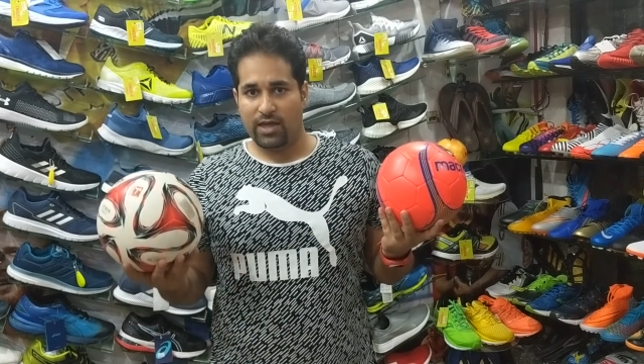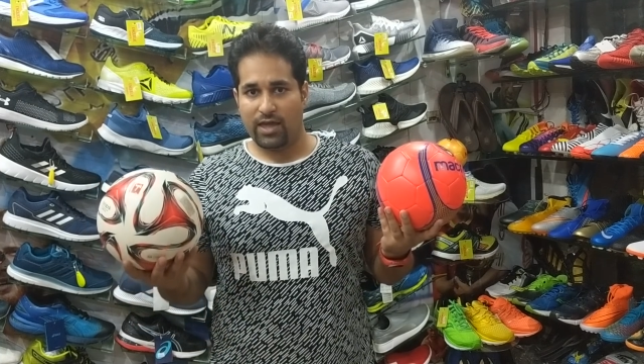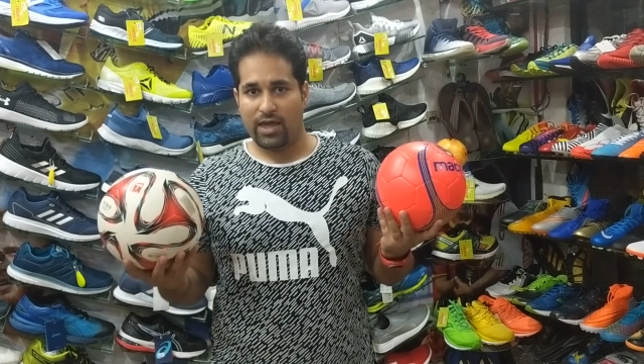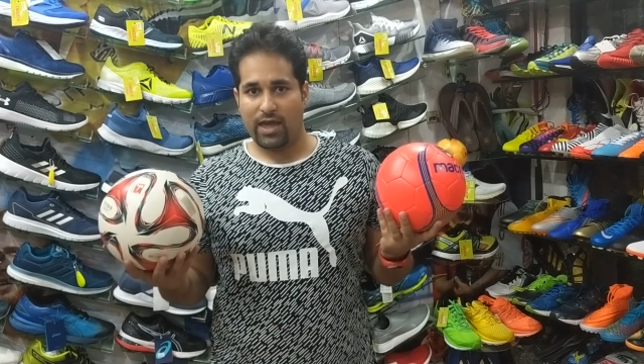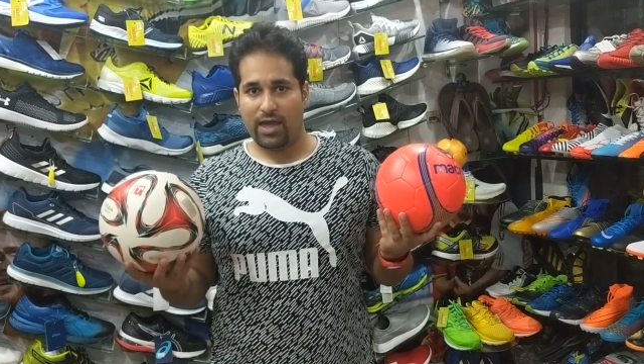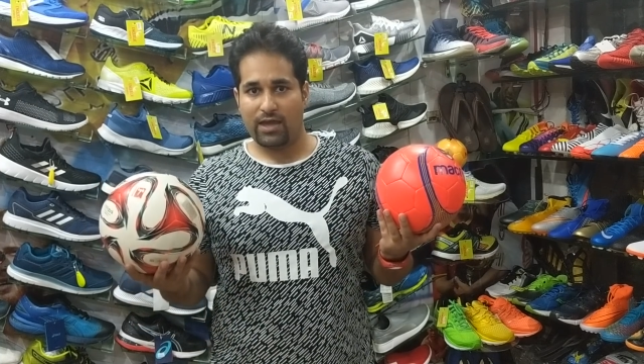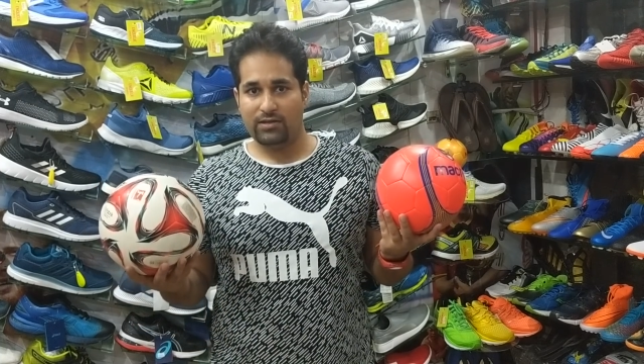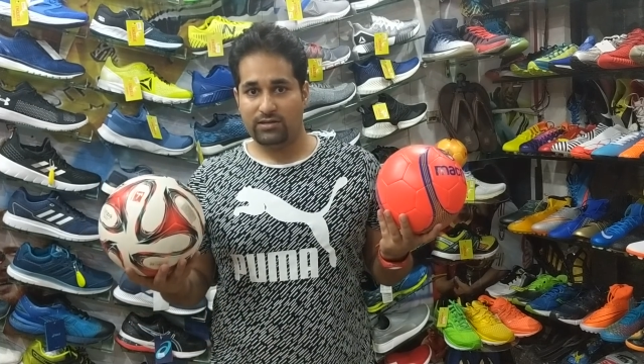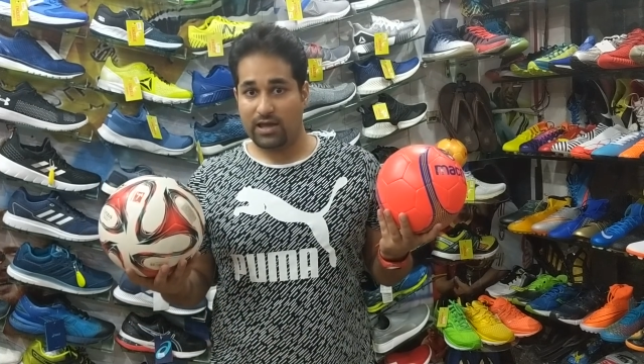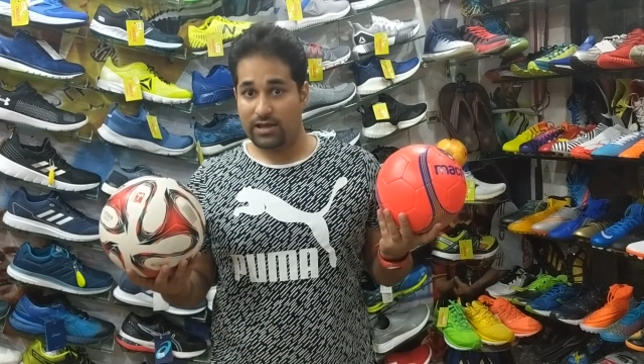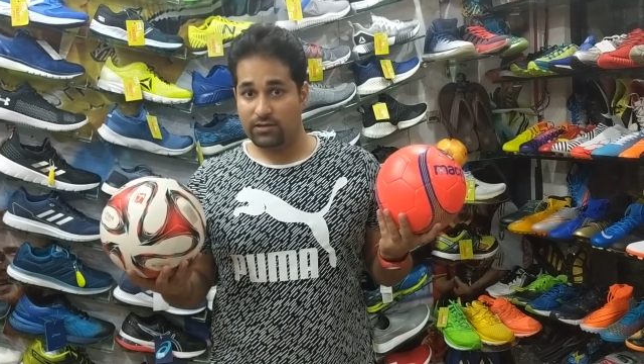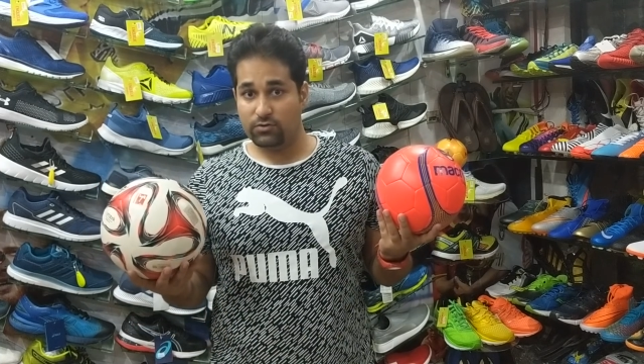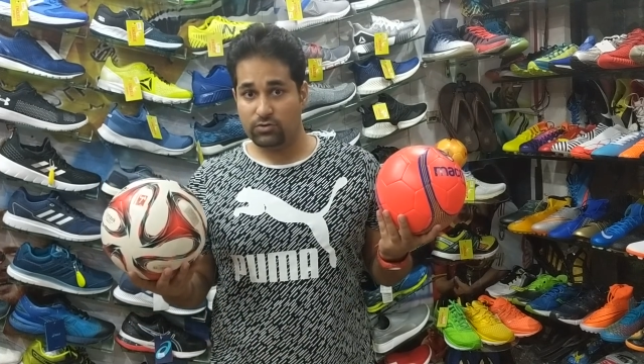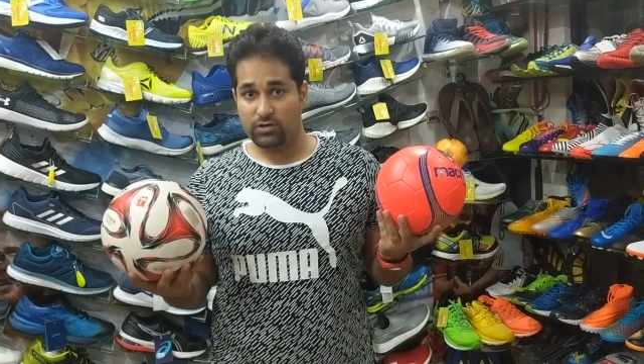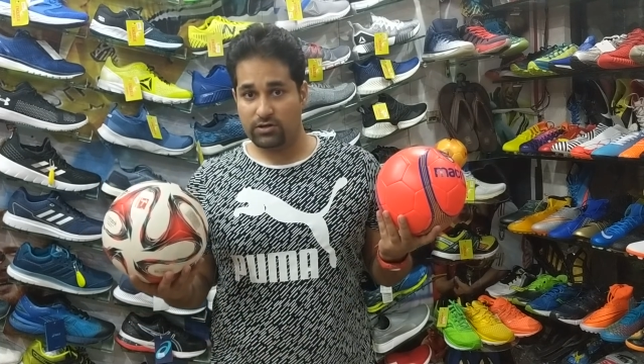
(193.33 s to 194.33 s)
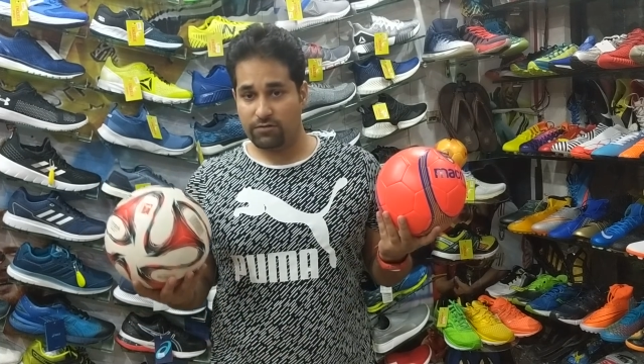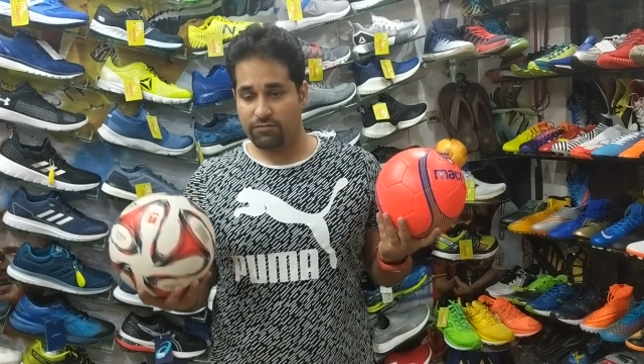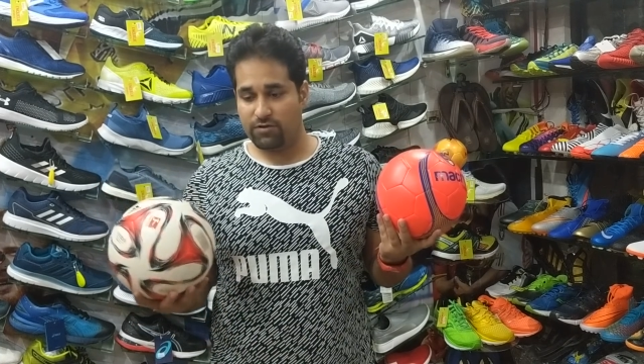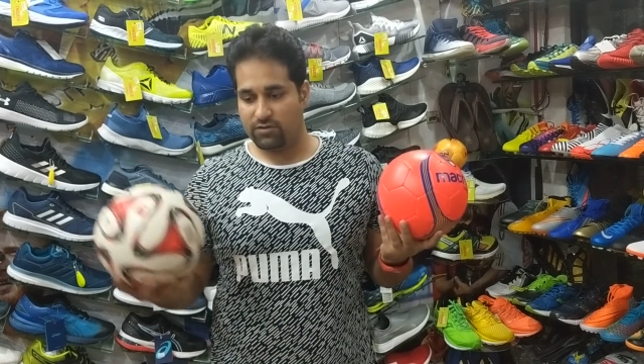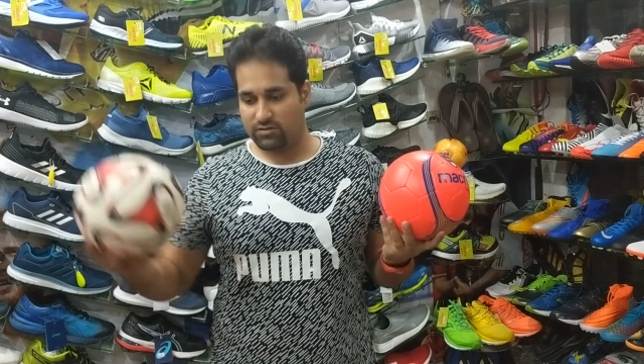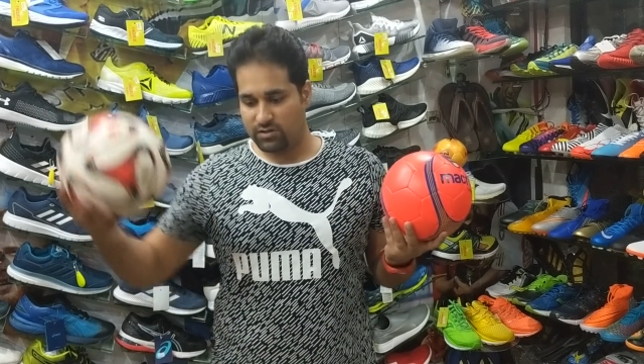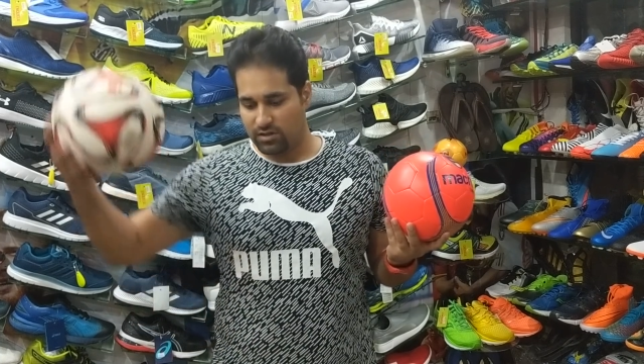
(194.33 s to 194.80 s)
and tell you the
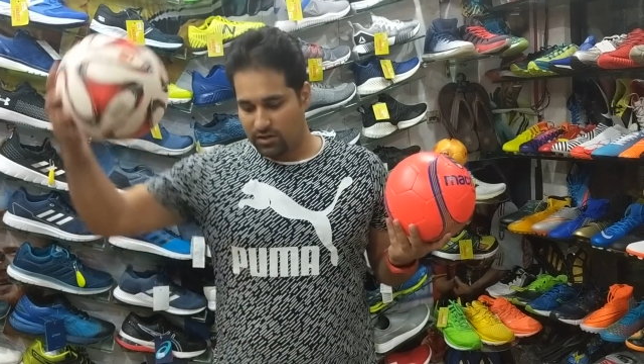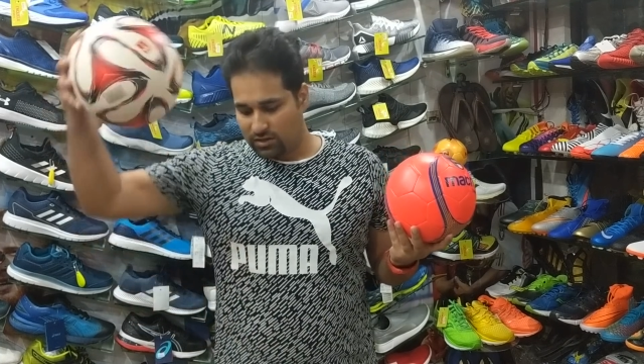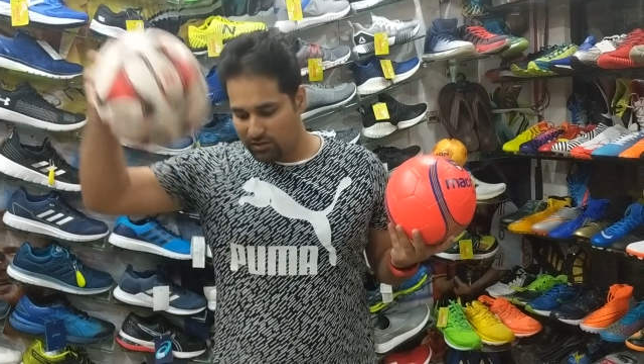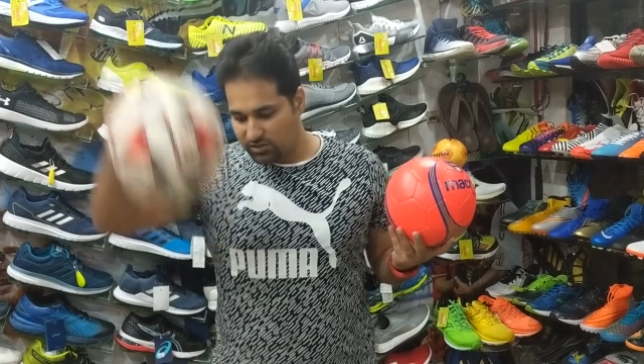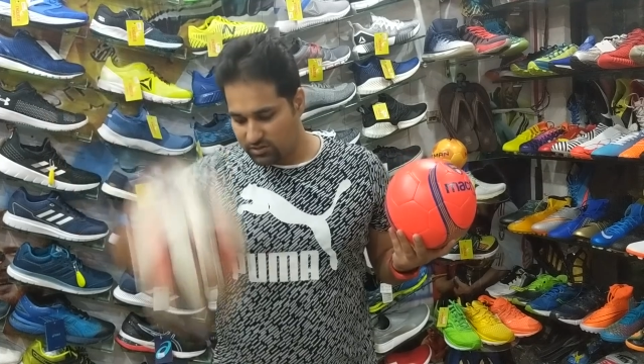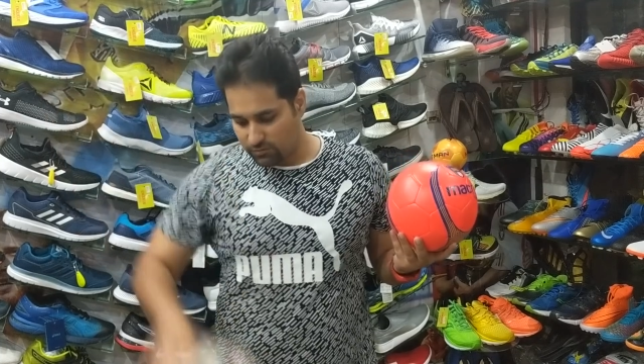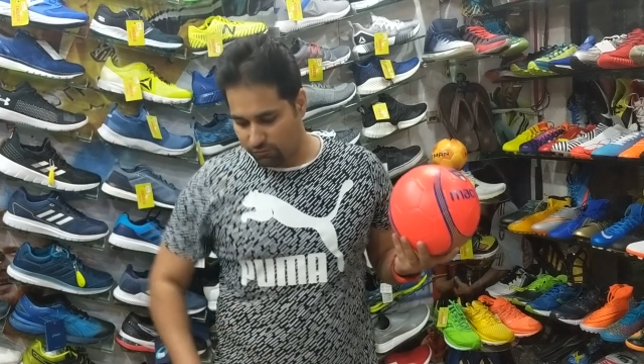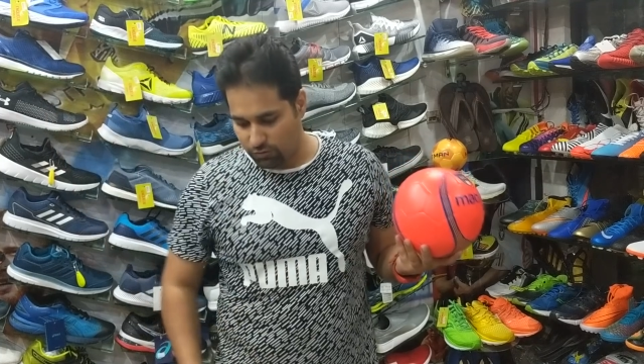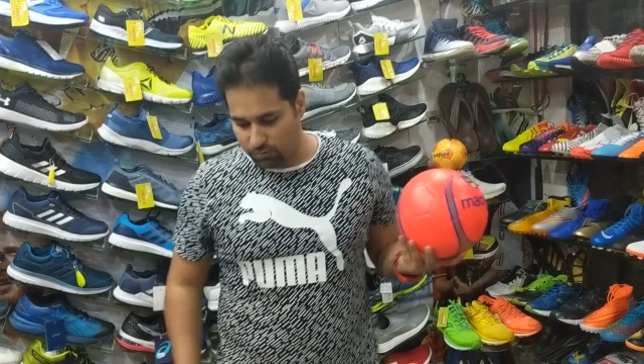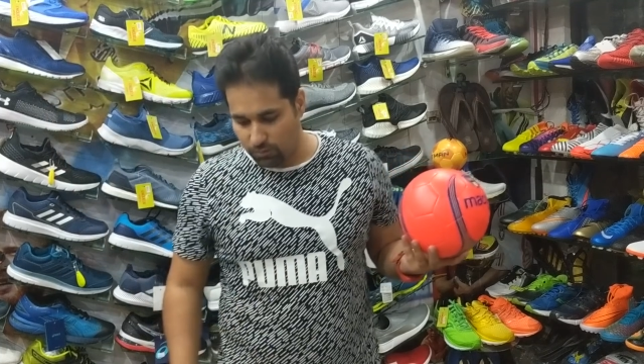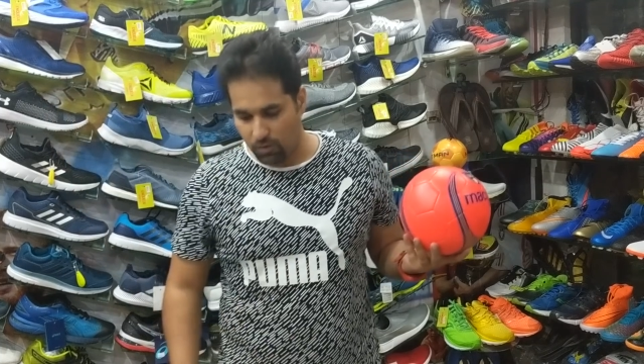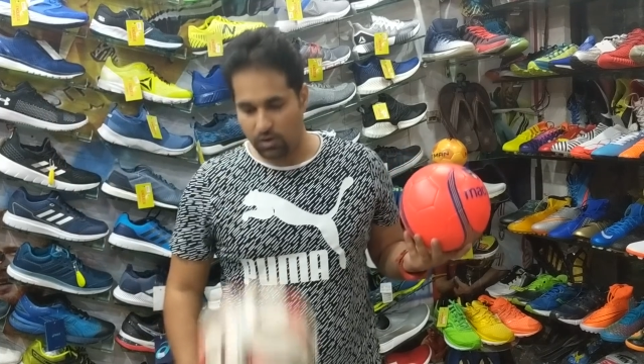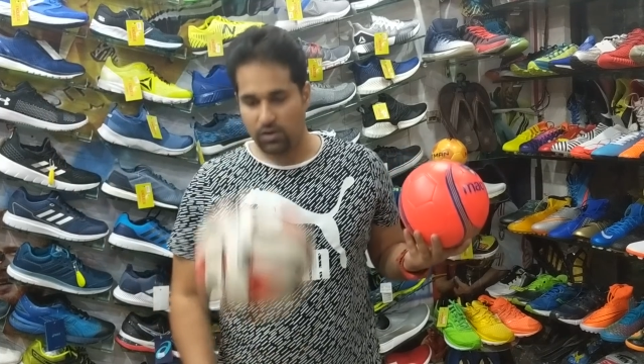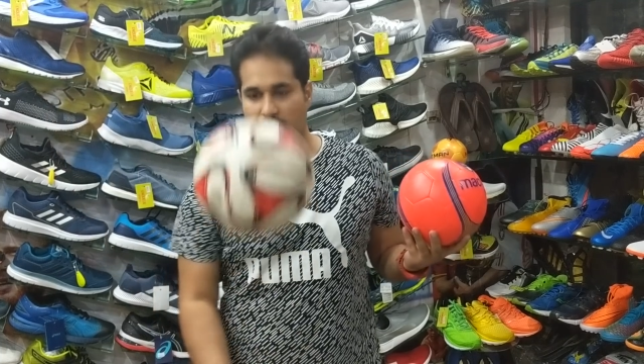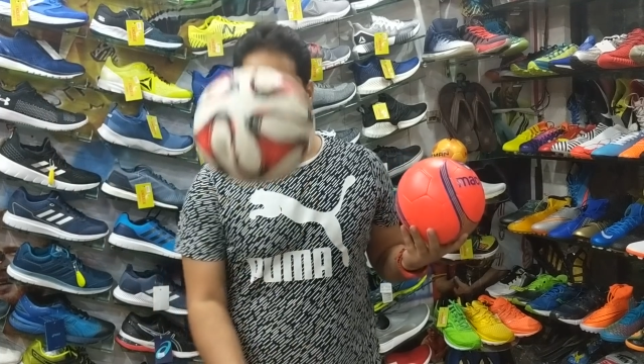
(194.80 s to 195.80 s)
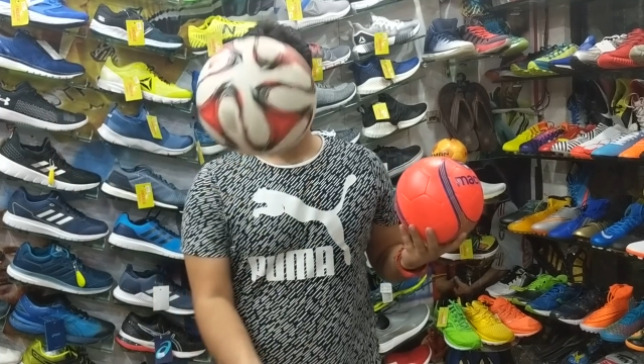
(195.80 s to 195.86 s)
difference. This is a football.